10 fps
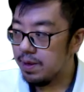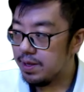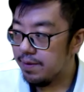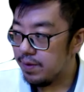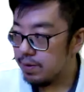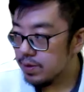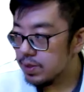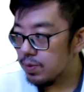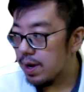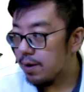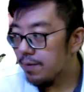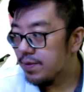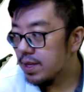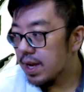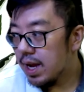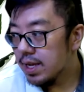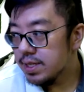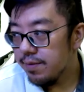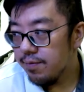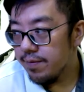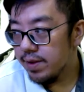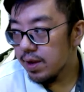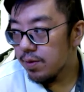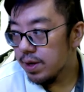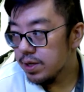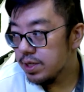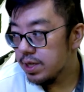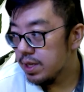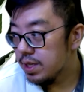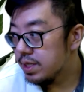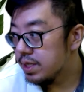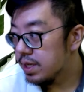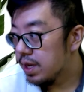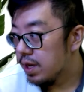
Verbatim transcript: interviews, we are often asked if we have any questions.